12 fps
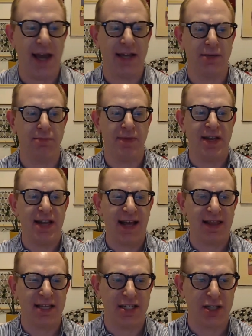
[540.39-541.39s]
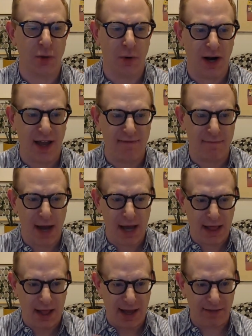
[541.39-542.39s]
has been like the story of my
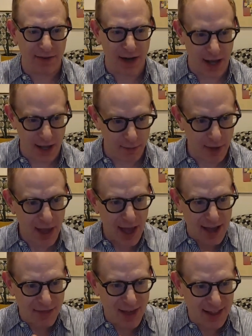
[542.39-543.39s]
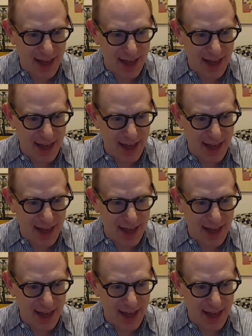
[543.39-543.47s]
lifetime. I think